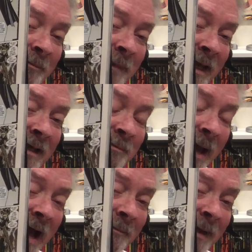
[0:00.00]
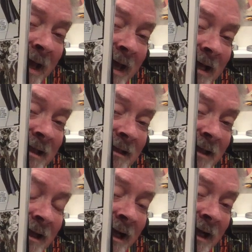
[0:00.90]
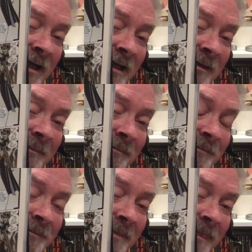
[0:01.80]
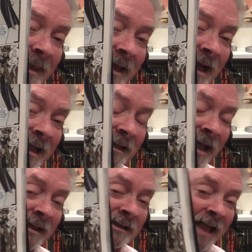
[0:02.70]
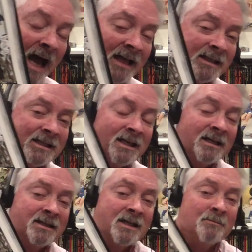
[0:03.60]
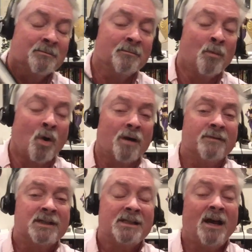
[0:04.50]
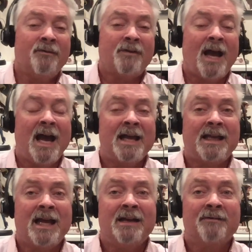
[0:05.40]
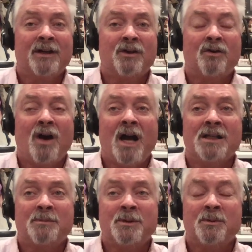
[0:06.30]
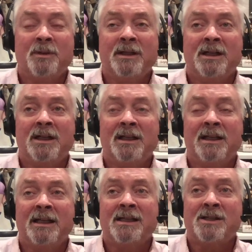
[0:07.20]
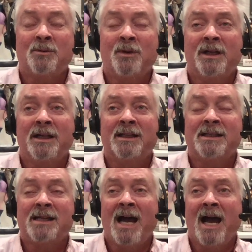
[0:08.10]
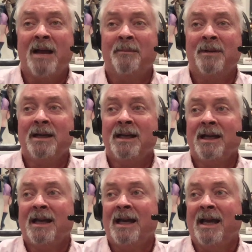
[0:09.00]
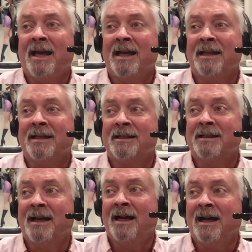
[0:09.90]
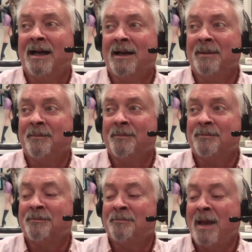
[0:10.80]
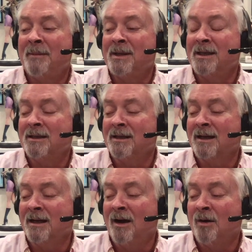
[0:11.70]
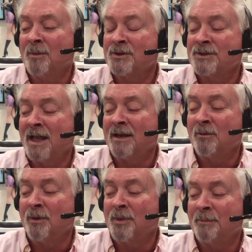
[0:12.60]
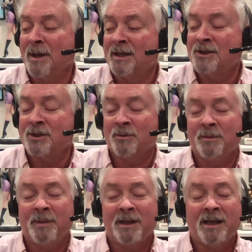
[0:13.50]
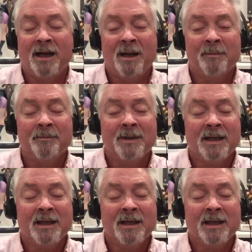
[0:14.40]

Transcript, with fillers: made Batman um, a, a lot more of a tough guy, kind of a cross between Clint Eastwood at the time and uh, maybe almost like what the Punisher would become.